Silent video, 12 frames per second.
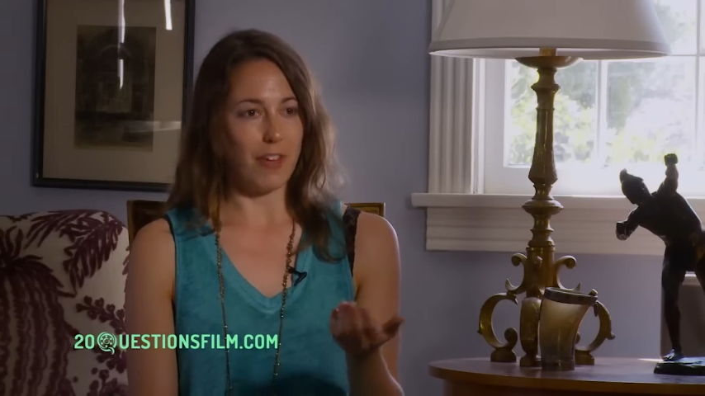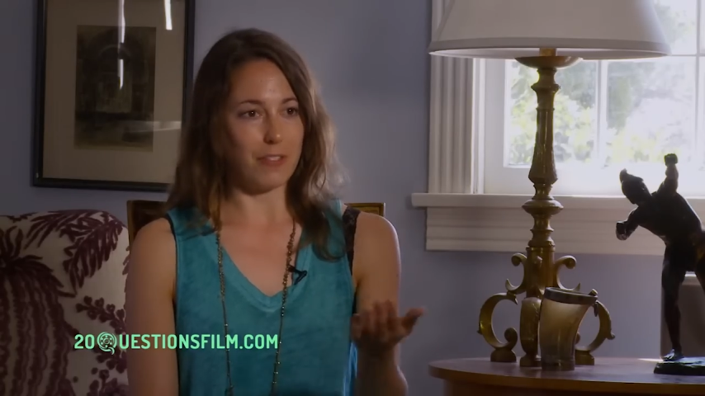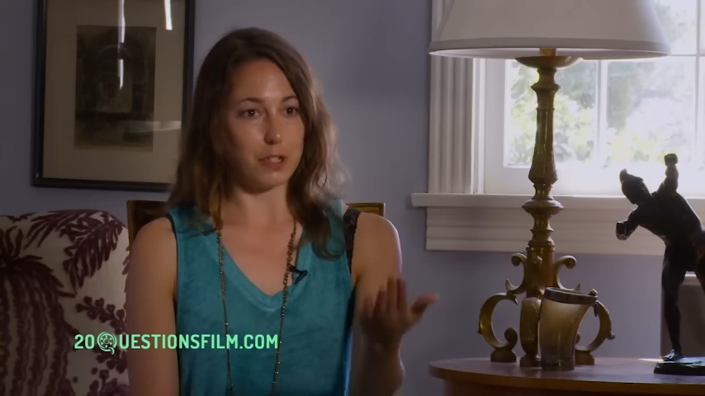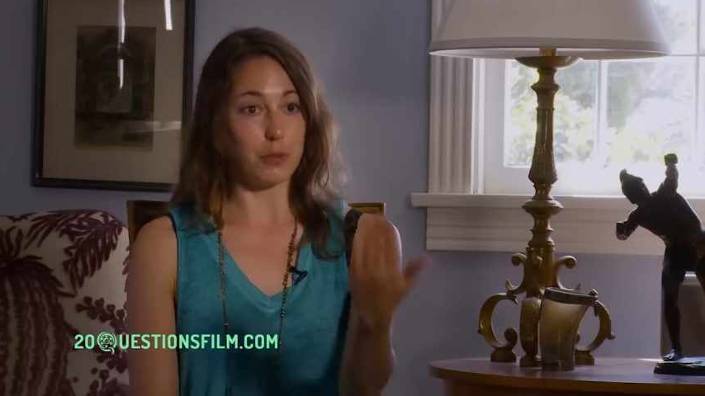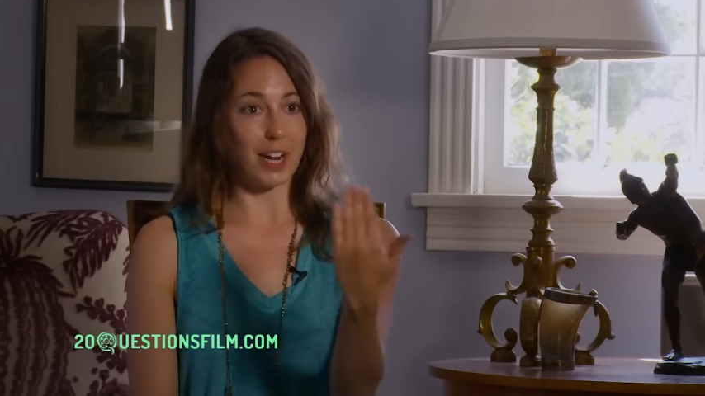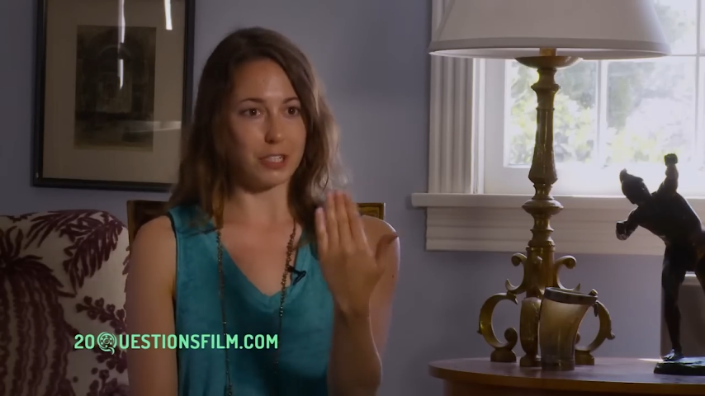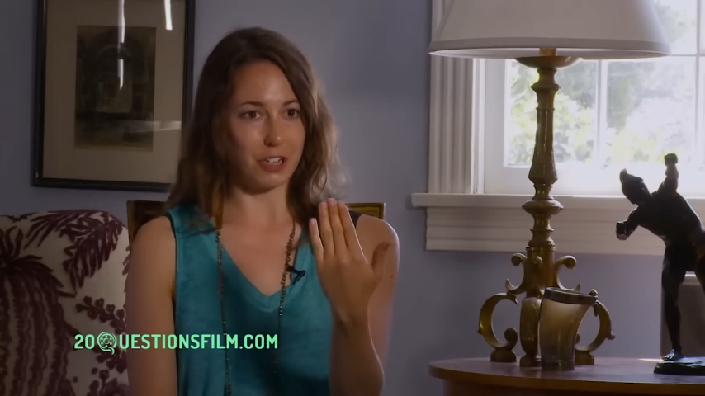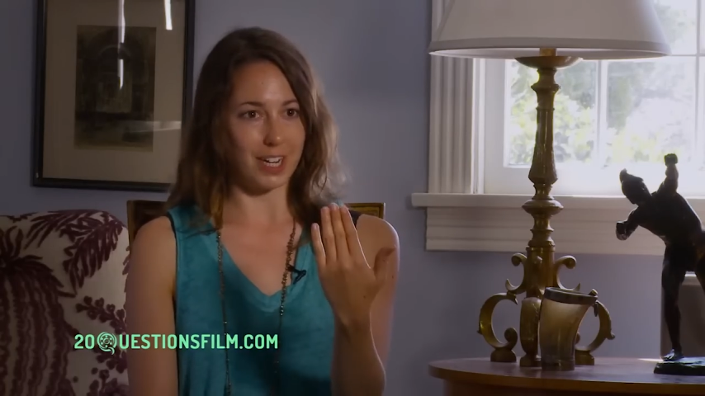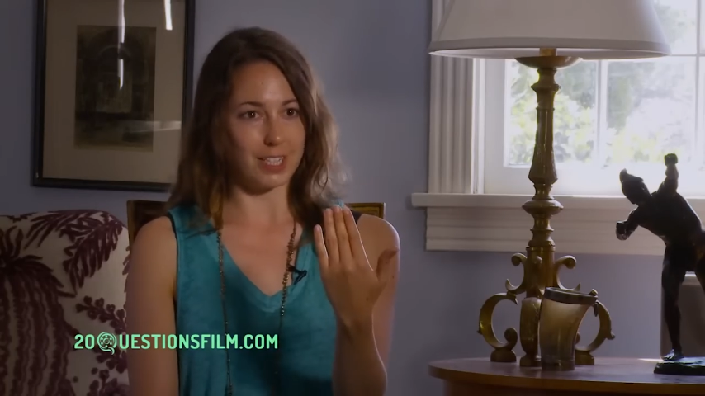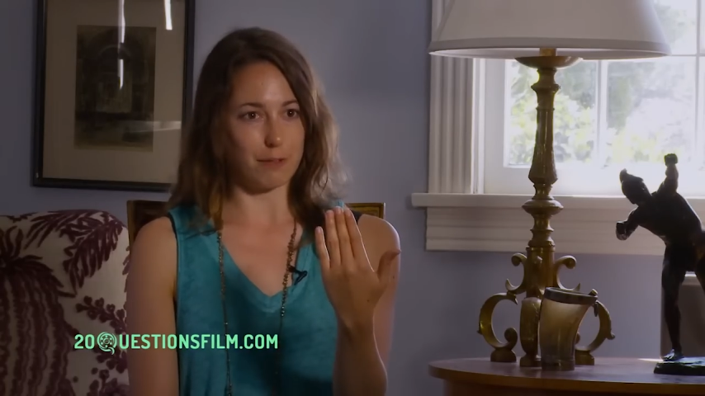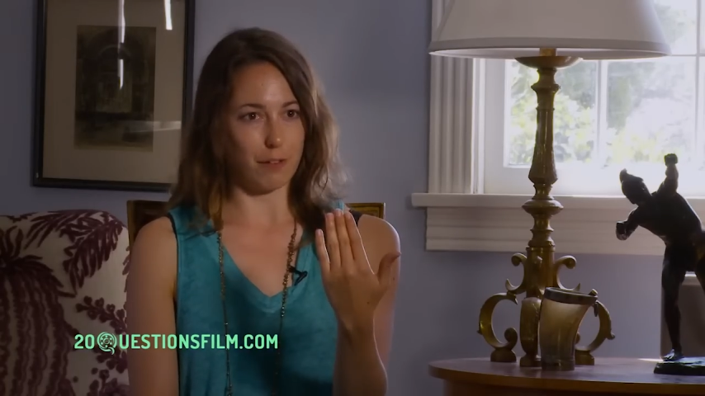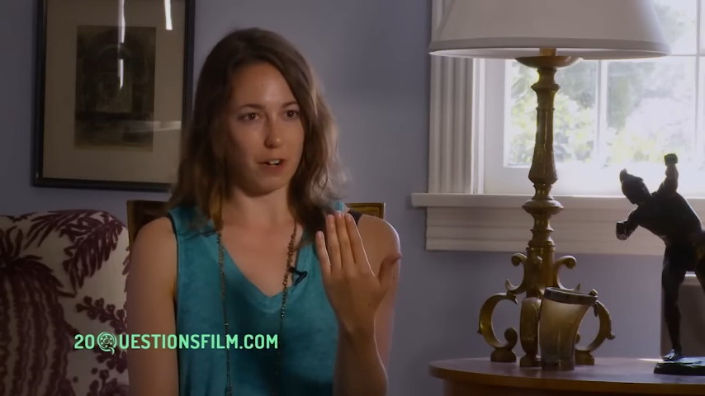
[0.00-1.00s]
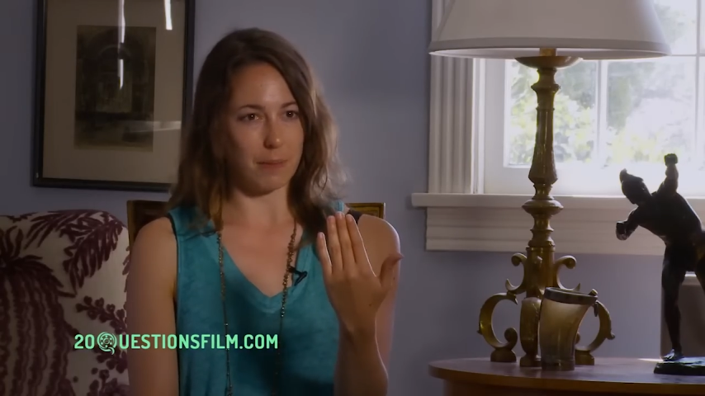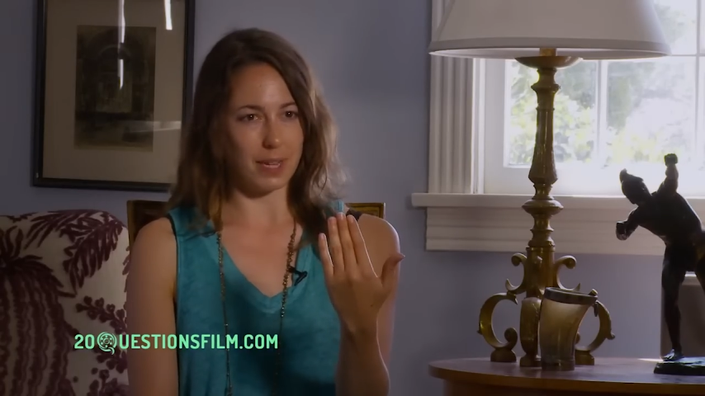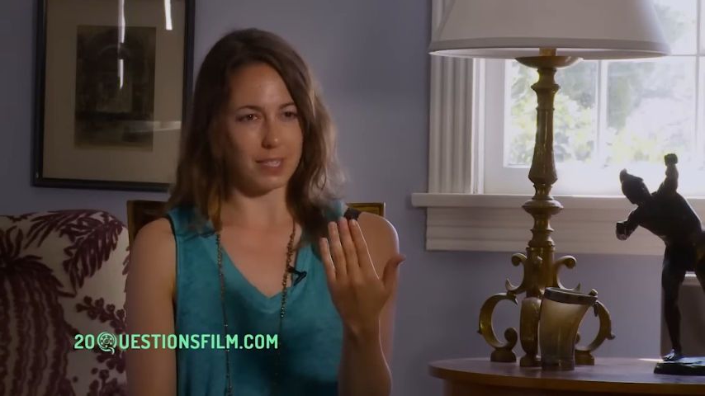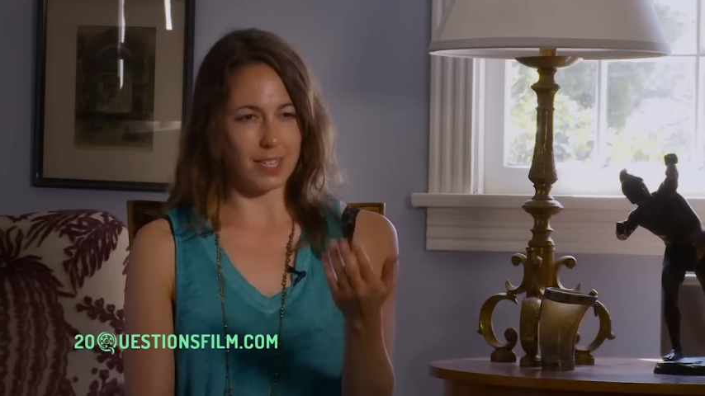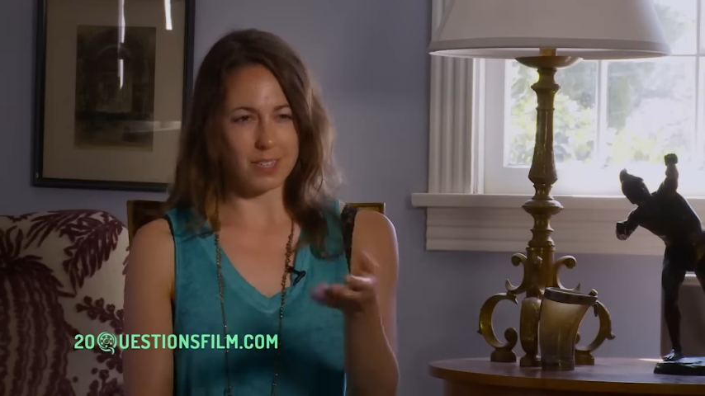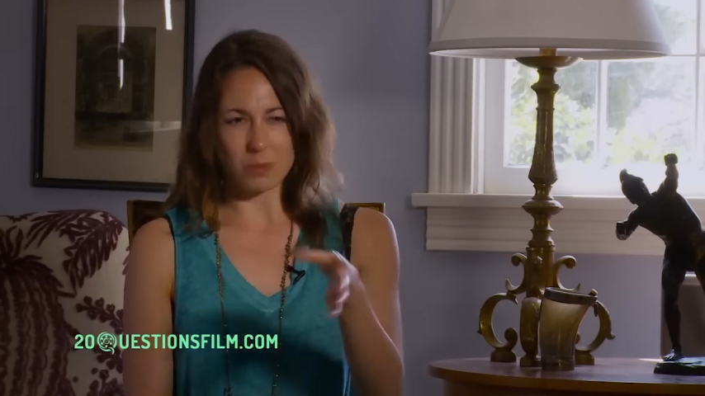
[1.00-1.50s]
then the director gets in front of me
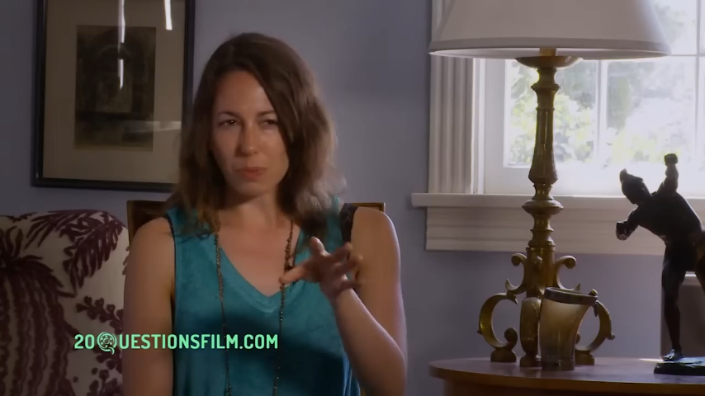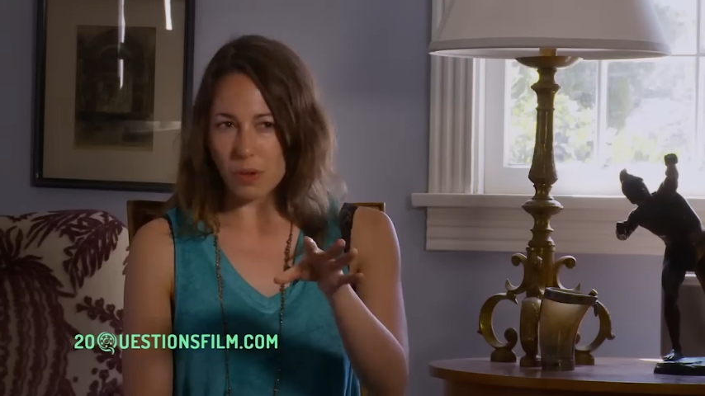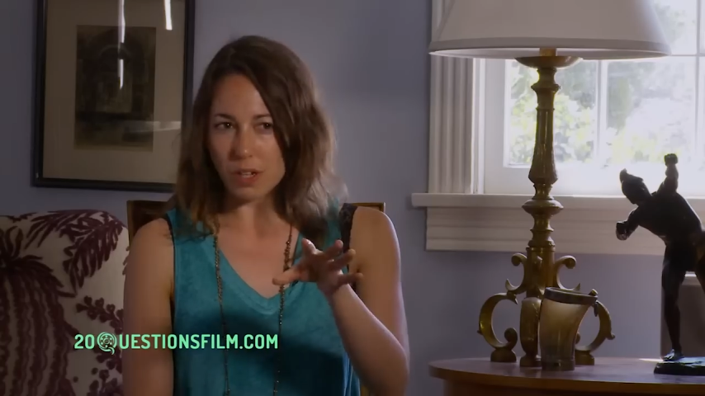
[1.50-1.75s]
and says,